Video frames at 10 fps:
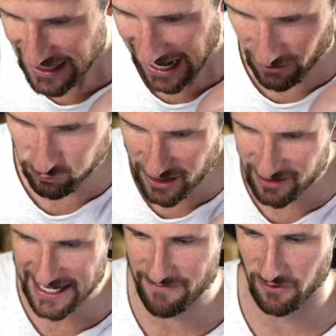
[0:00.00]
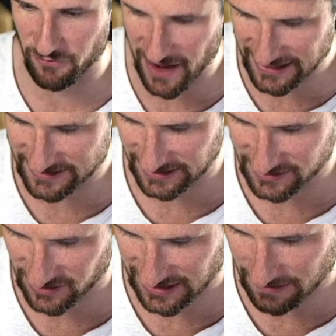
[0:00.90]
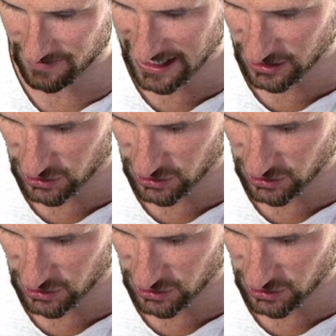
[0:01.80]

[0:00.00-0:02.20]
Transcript: I rarely ever face it, and so like I'm not